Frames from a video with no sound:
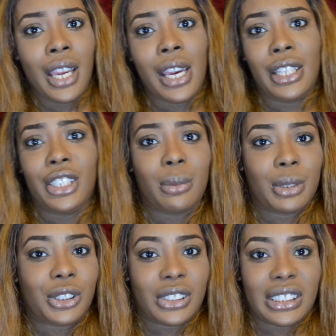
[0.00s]
and you don't
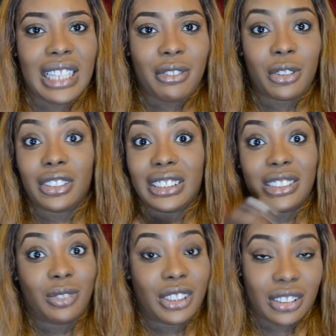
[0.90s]
brush your teeth after, or at
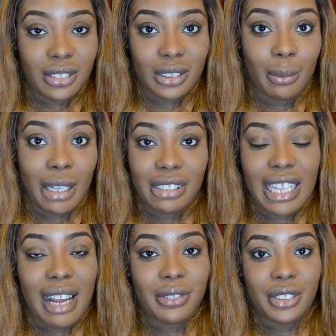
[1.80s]
least rinse your mouth
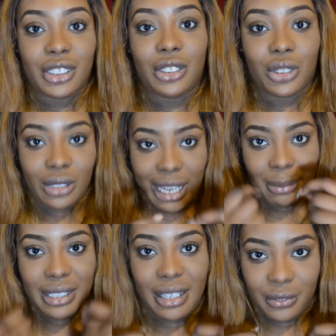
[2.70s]
after, you're
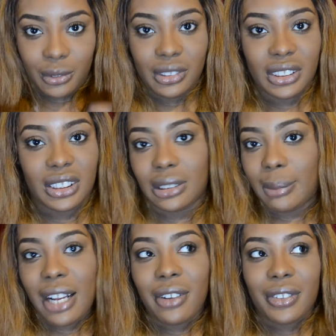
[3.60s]
trapping that food into your
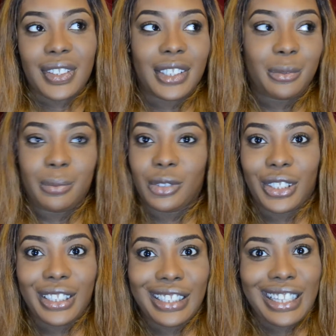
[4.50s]
mouth and you
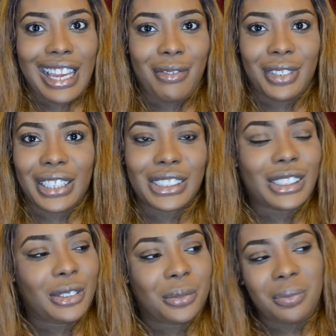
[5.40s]
could get a cavity.
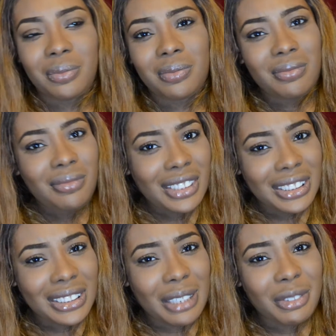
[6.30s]
So
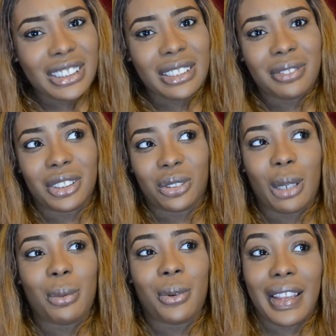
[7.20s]
save yourself the
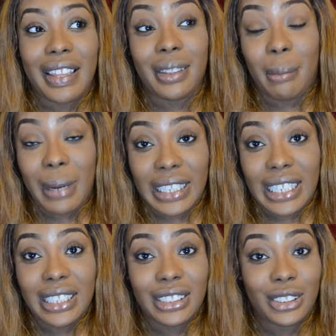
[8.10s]
trouble and the
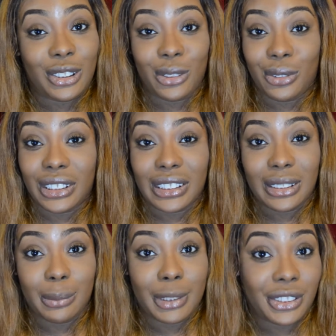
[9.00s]
money. So
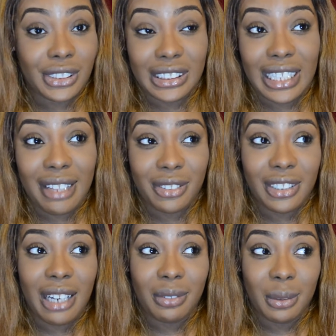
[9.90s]
just brush your teeth after
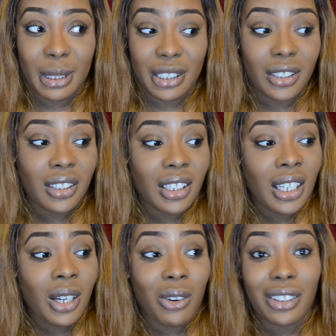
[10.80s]
every meal,
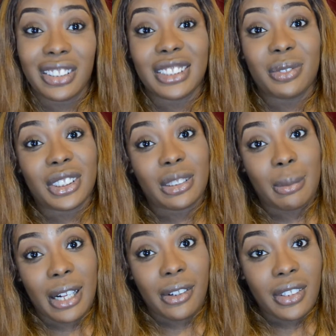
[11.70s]
or at least rinse your
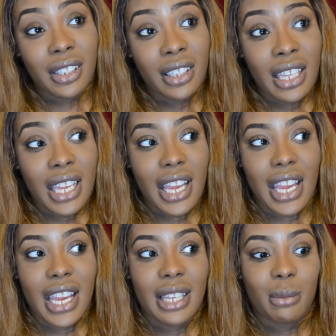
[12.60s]
mouth
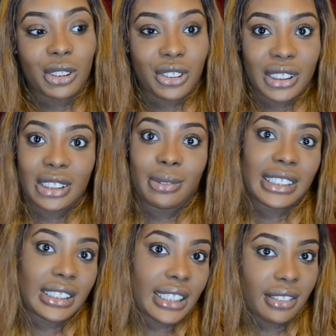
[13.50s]
and brush your teeth twice a day.